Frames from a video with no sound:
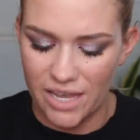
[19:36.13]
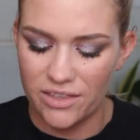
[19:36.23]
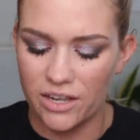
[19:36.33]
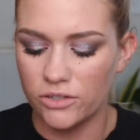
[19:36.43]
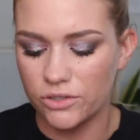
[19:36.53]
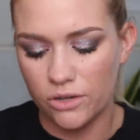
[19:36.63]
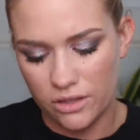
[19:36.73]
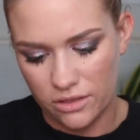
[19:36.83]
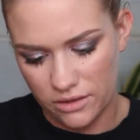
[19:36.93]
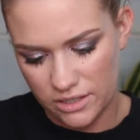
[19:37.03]
And then I also
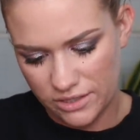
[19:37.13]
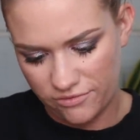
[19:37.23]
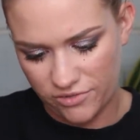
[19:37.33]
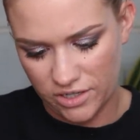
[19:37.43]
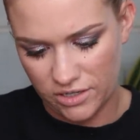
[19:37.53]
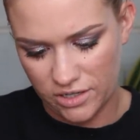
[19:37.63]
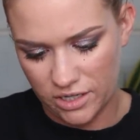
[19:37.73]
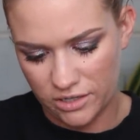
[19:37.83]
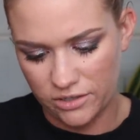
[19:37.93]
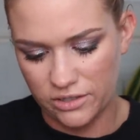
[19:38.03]
got this fun
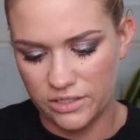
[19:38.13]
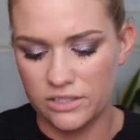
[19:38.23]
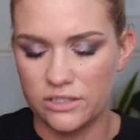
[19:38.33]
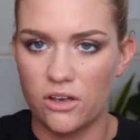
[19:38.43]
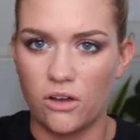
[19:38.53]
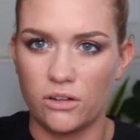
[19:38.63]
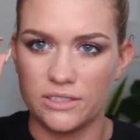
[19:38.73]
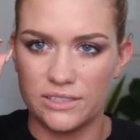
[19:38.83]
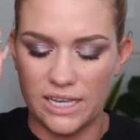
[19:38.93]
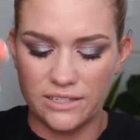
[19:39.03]
color. This is
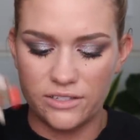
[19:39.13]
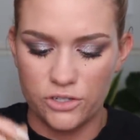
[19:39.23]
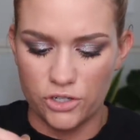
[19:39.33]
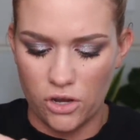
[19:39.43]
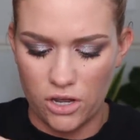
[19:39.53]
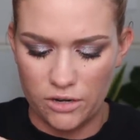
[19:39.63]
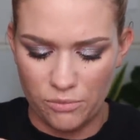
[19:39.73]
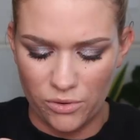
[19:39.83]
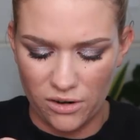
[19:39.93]
called Zest Shot.